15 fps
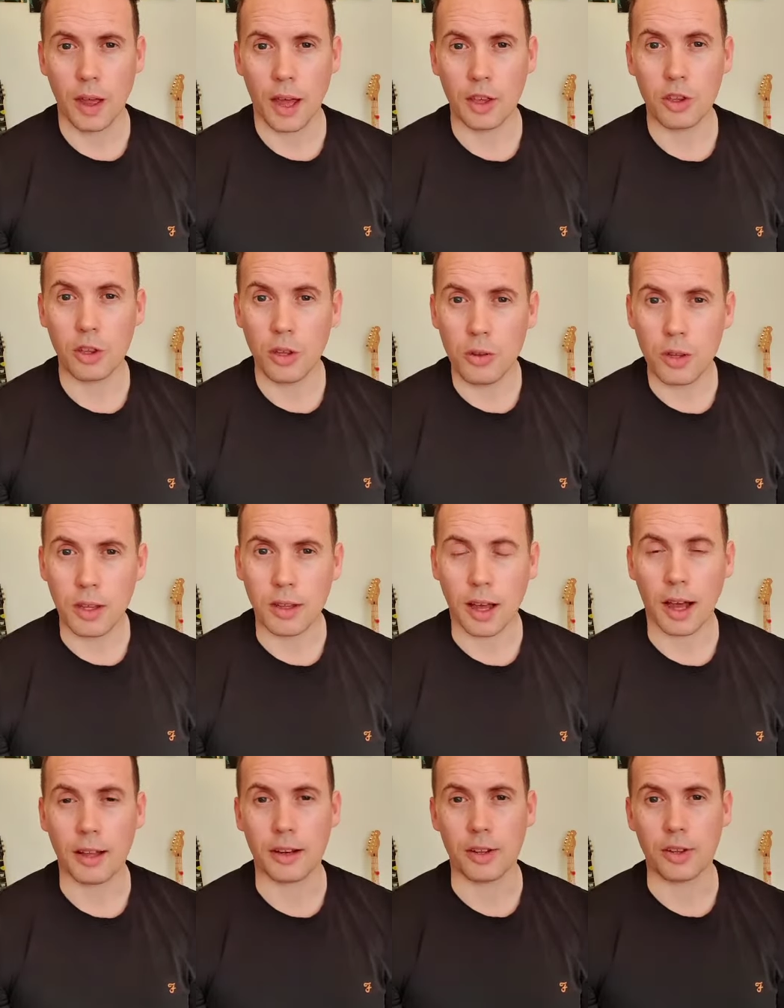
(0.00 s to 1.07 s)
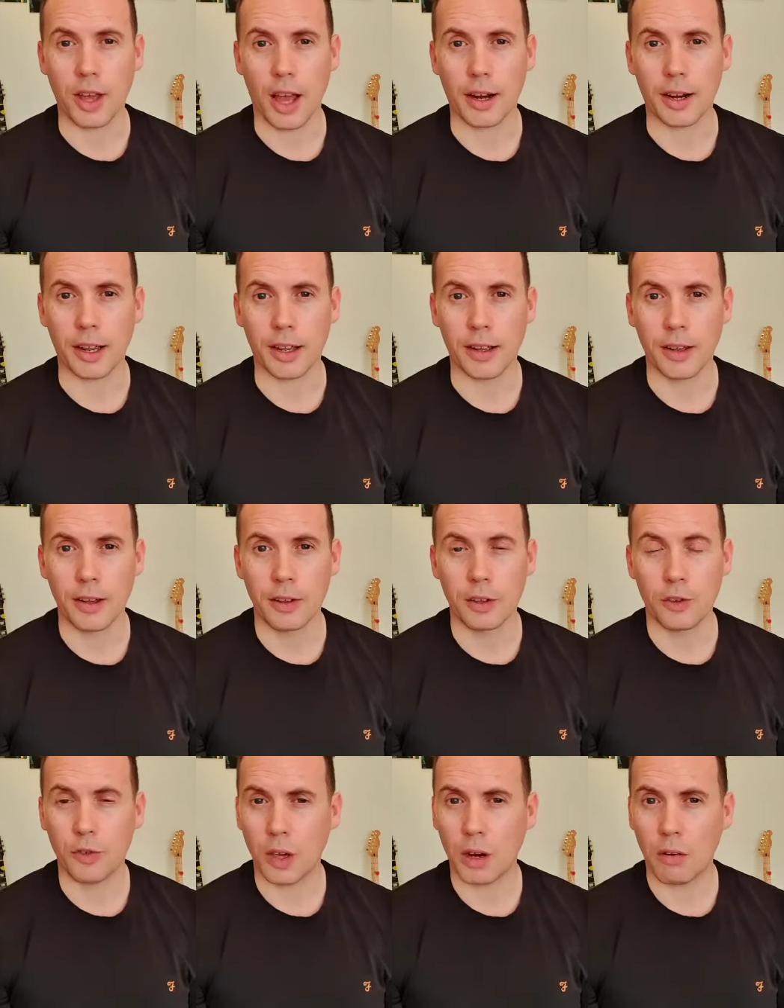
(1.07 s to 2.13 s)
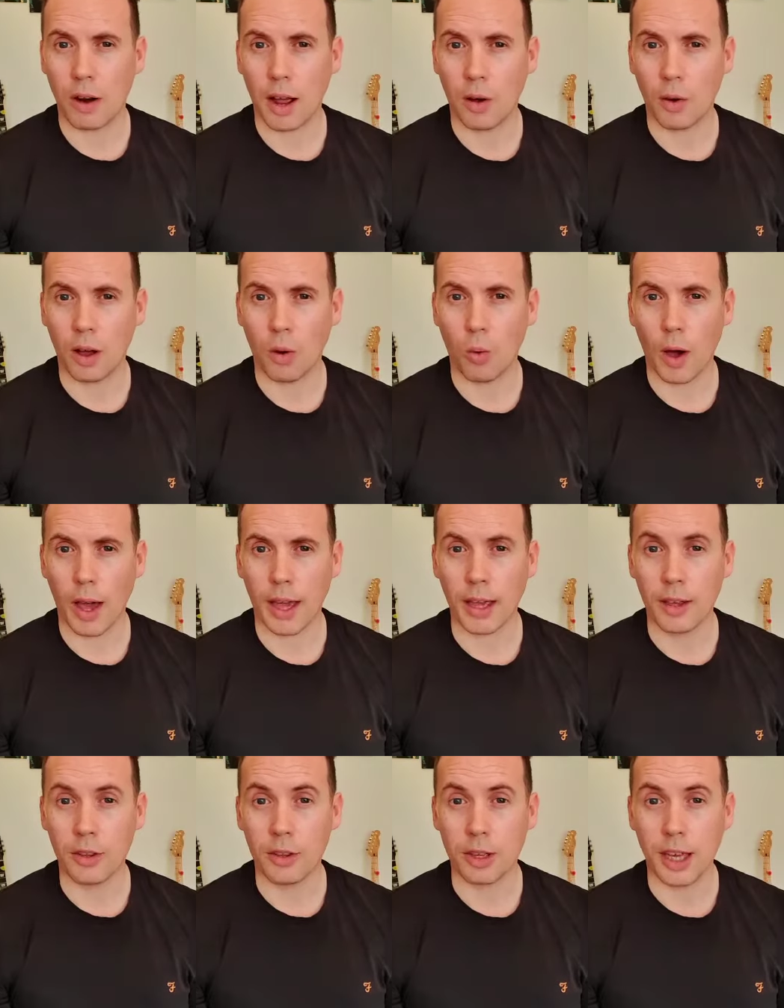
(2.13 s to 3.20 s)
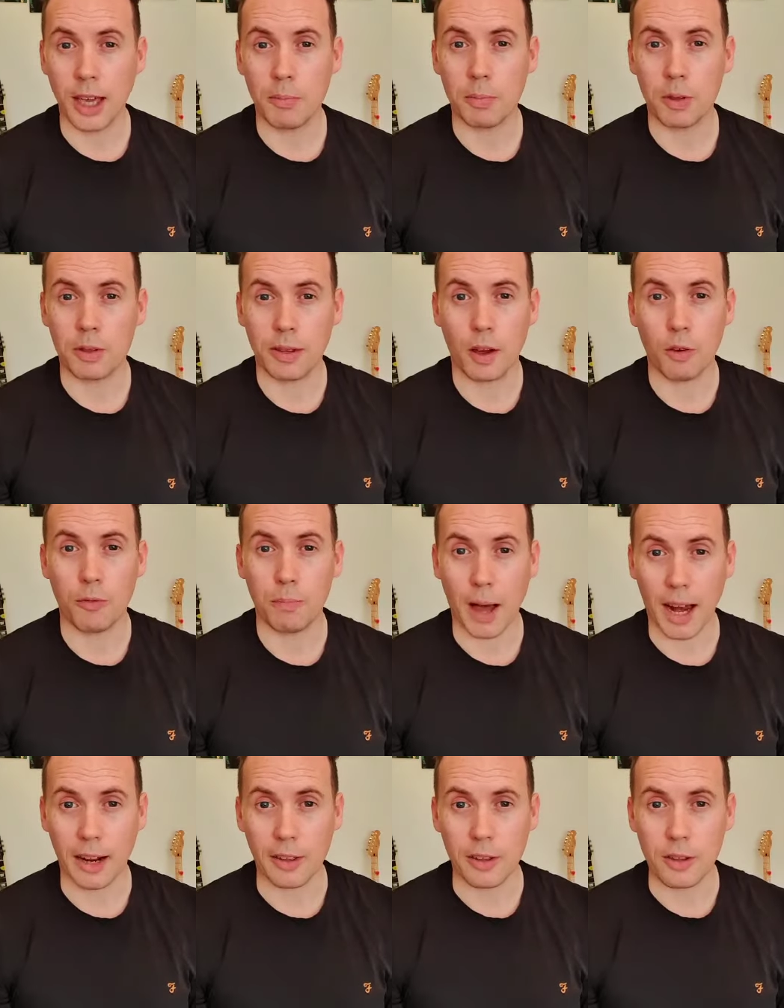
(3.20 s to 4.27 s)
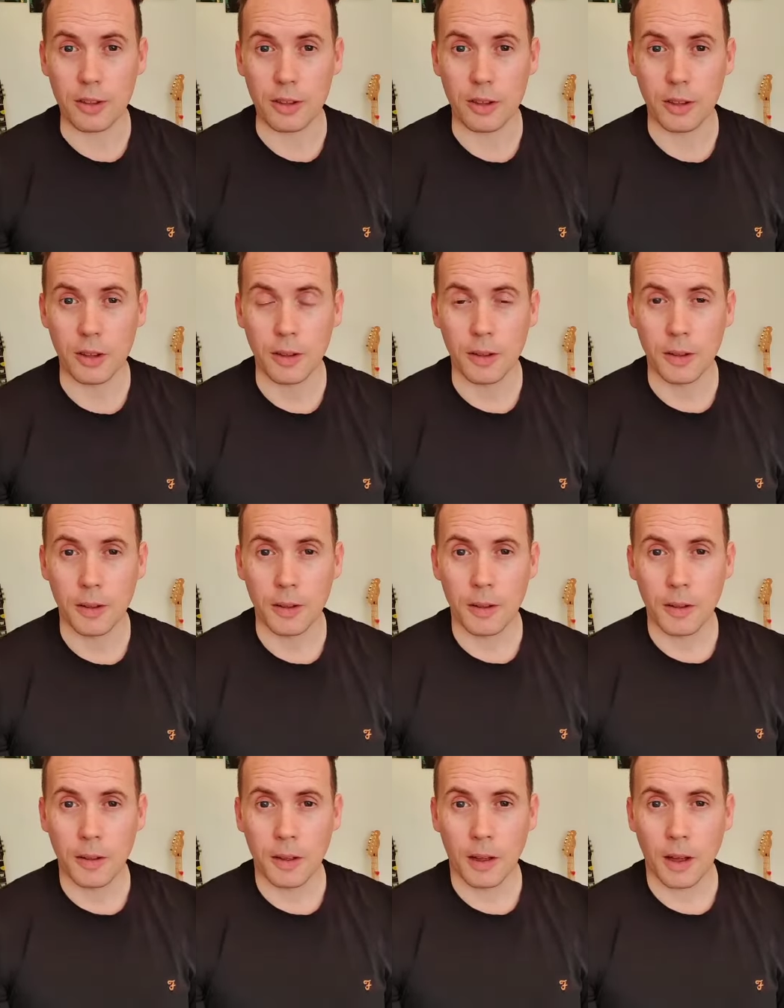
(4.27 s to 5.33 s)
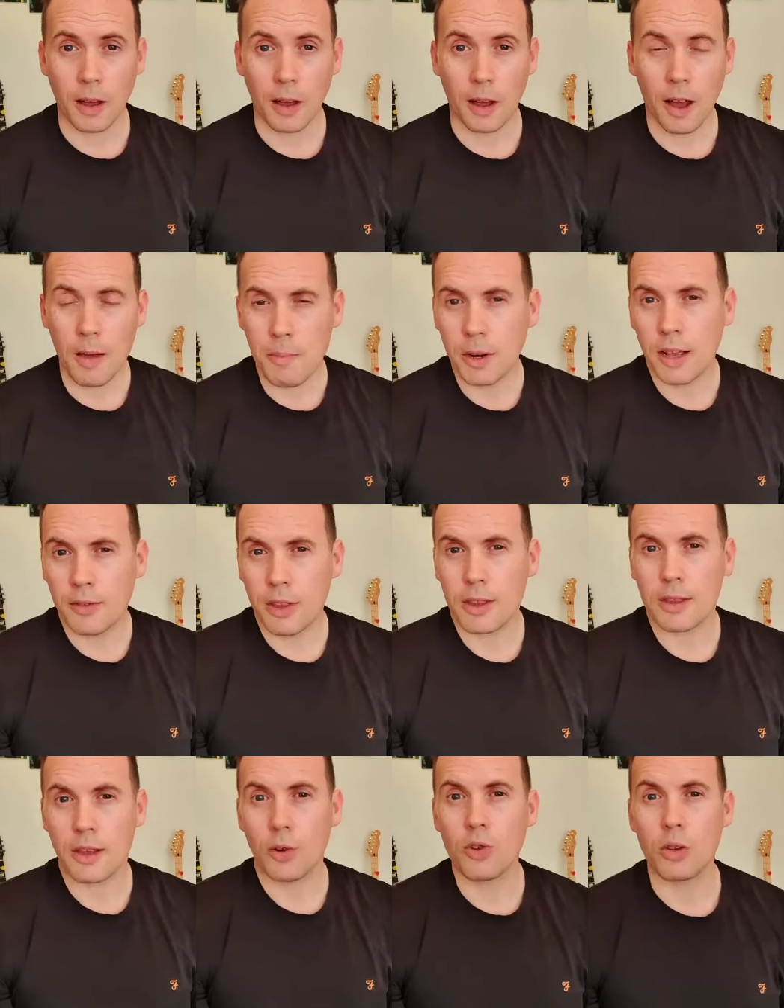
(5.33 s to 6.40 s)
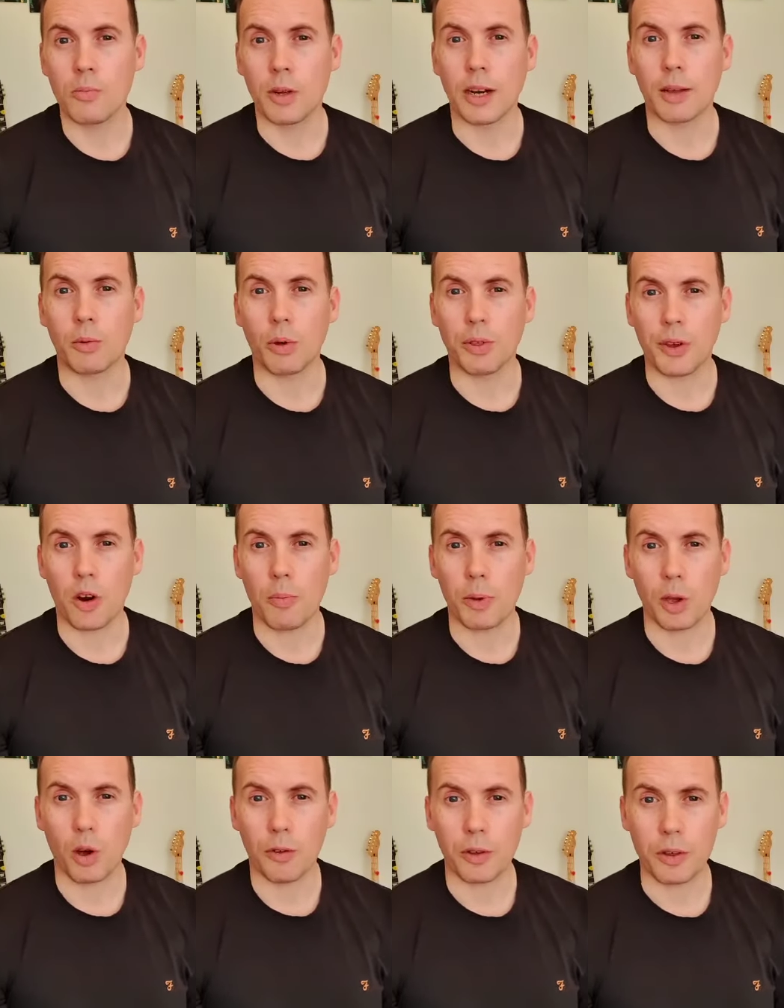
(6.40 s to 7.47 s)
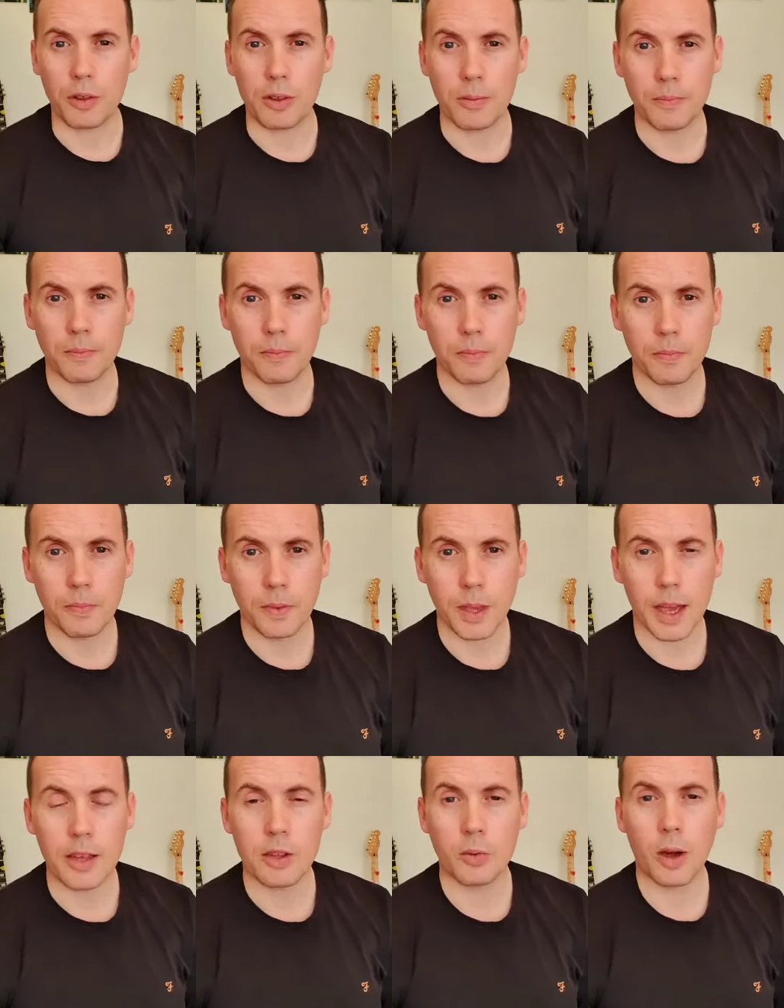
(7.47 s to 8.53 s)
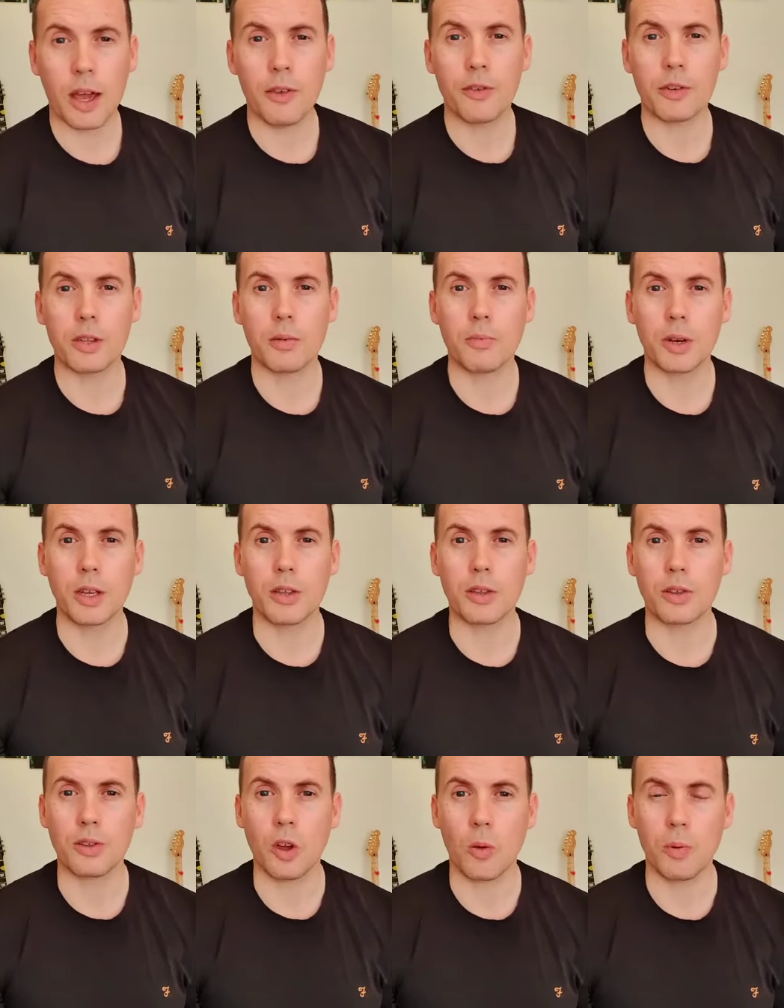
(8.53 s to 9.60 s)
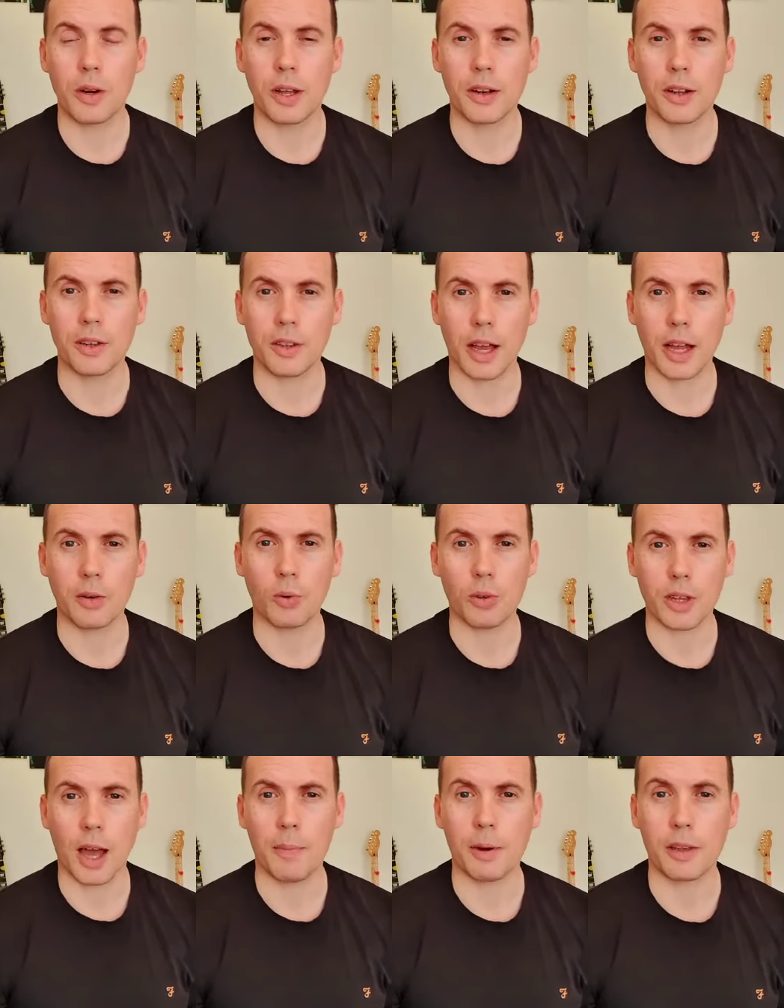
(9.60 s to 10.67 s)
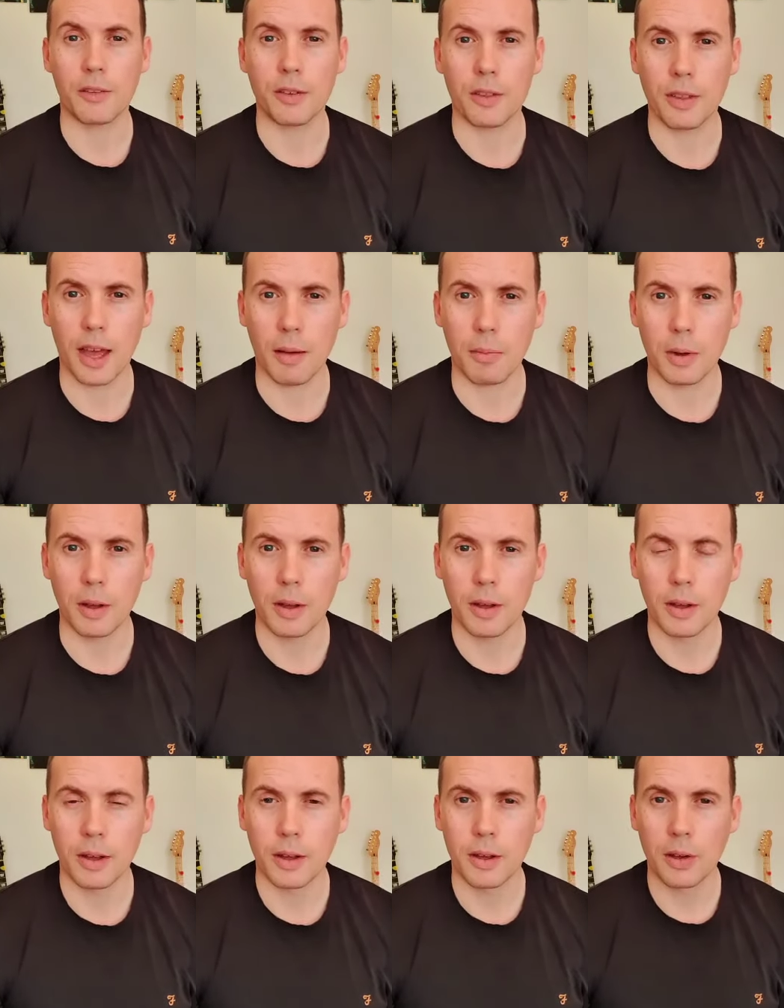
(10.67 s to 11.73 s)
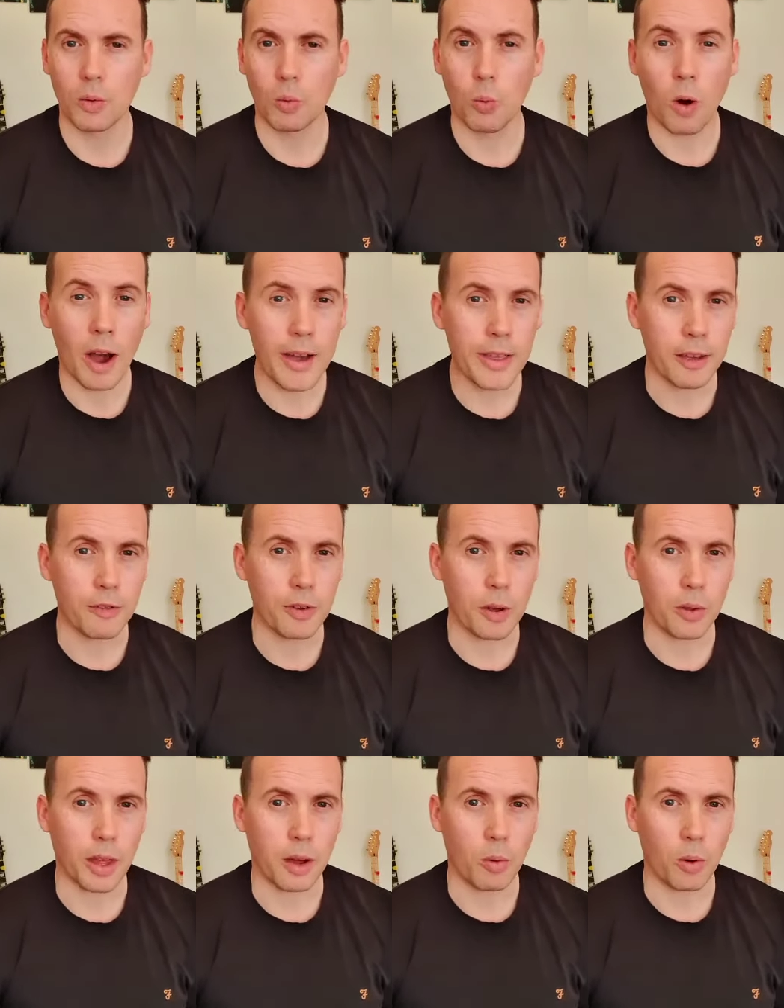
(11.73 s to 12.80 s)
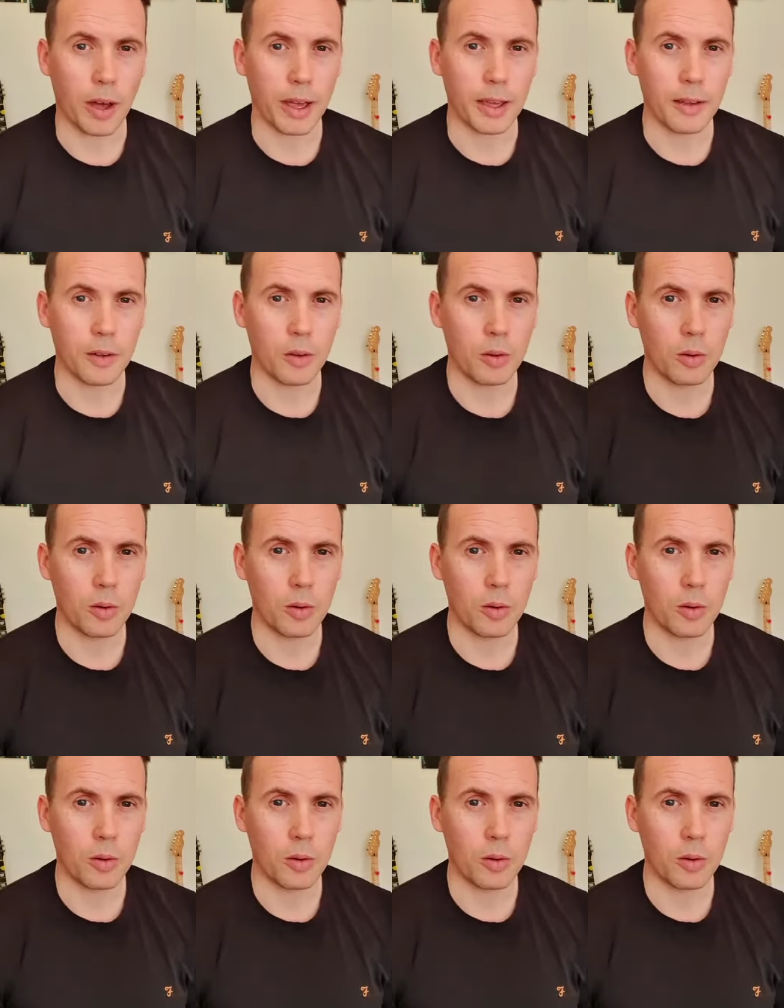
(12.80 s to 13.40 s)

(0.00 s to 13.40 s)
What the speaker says: and using that understanding to figure out a way to keep yourself balanced. I believe this is ultimately what therapy offers. It's a way for somebody to stop and understand what's happening for them, why they feel that way,